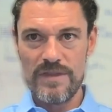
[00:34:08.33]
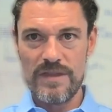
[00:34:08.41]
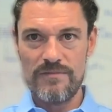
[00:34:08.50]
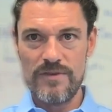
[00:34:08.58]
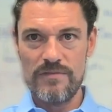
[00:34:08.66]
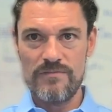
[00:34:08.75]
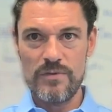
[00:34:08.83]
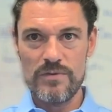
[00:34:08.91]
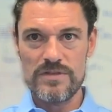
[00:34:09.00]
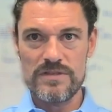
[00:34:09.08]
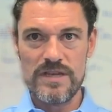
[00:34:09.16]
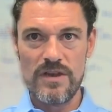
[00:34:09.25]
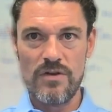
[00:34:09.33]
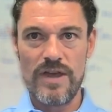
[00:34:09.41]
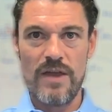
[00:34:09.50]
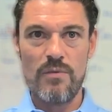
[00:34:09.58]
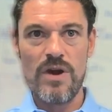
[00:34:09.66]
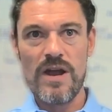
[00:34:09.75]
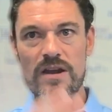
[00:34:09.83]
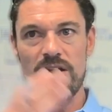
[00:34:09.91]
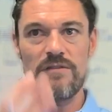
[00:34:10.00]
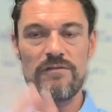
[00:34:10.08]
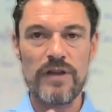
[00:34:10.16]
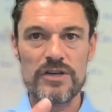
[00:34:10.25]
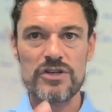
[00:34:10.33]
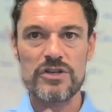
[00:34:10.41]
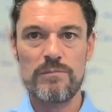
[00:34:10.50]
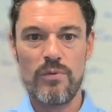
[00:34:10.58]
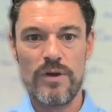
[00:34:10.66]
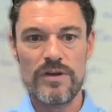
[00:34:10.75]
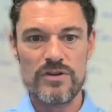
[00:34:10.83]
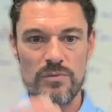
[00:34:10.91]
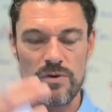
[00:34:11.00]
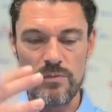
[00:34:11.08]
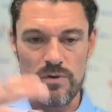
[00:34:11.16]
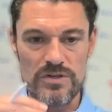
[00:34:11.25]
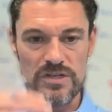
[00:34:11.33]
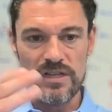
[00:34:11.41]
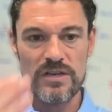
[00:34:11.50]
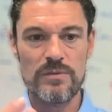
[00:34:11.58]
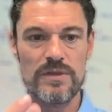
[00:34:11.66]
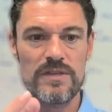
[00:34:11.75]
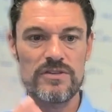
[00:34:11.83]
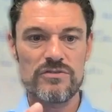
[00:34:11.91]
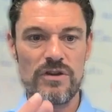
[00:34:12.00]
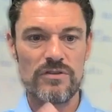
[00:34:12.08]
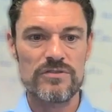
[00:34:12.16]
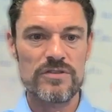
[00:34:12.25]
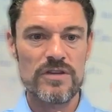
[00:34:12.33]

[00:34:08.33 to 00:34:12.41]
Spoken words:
if you say, okay, we're at an inflection point or we're dealing with these struggles,